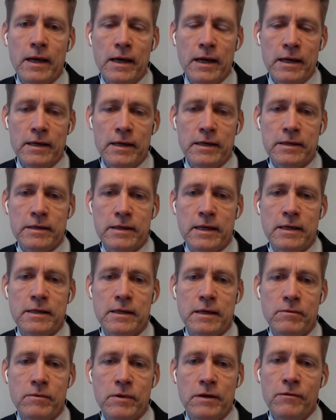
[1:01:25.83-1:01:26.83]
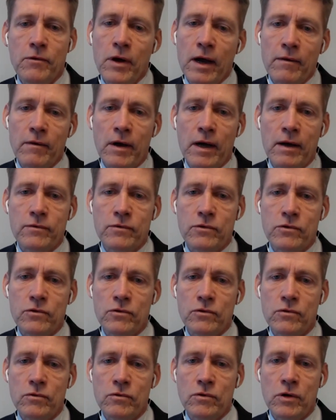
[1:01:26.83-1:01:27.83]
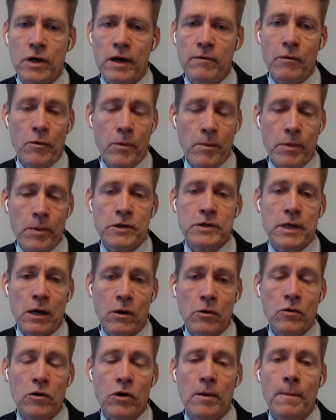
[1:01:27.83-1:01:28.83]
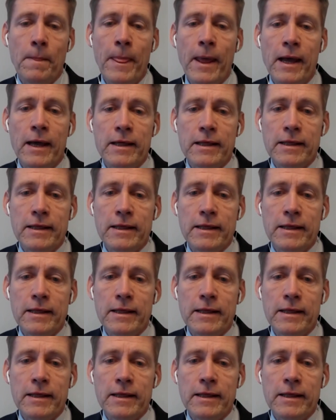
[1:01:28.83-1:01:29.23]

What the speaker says: in the sense that if we have to have a robust outcome,